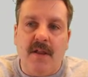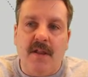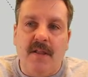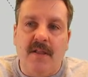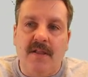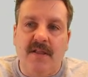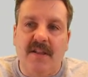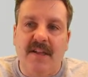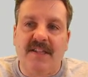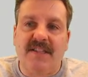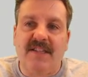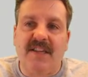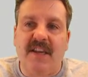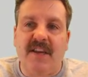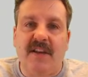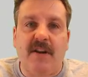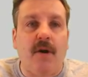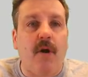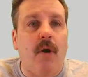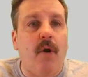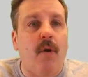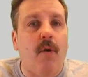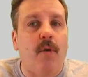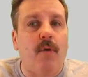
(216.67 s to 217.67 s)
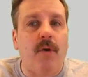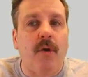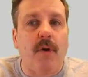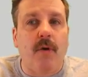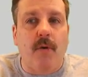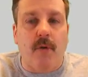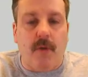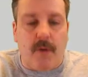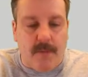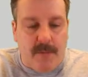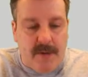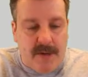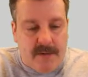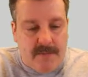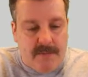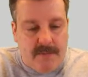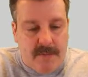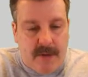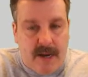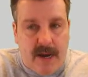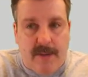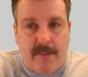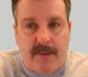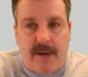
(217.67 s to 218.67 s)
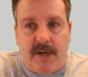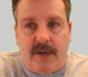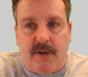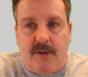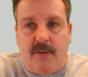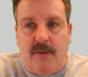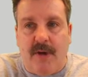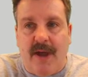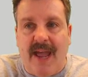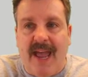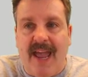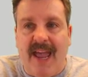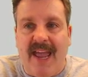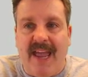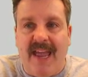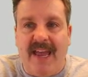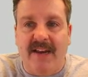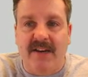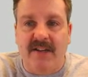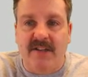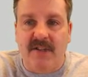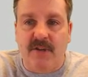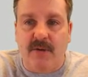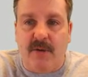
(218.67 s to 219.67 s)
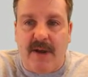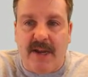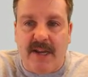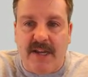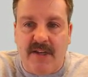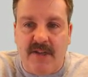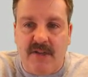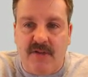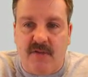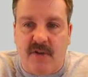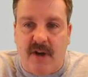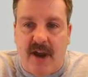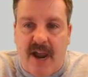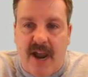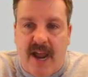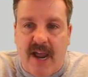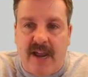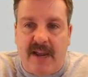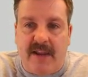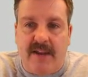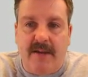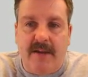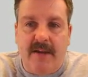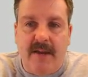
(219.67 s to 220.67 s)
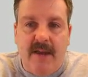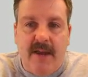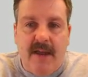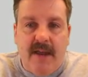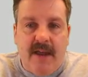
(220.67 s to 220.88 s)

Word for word: Let's hit O to orbit. I'm going to do hand so I can drag.